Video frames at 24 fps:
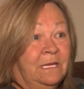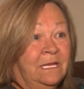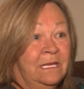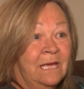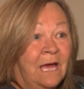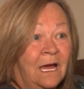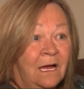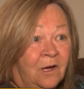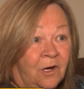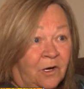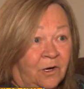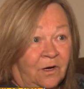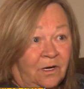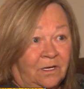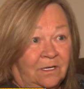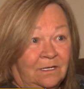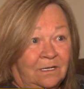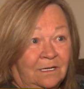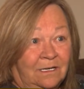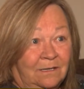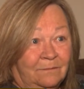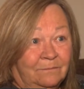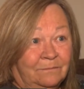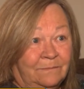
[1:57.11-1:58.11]
younger,
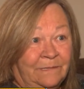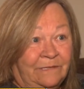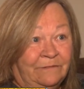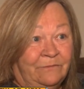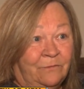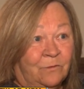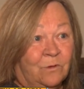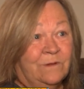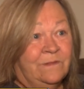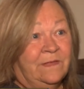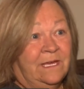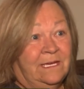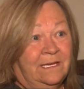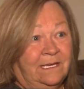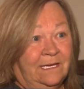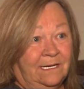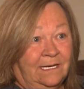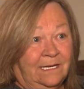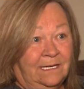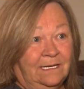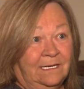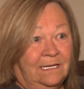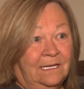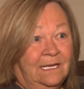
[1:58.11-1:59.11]
before they hit
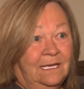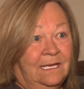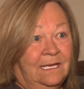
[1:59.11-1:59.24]
it.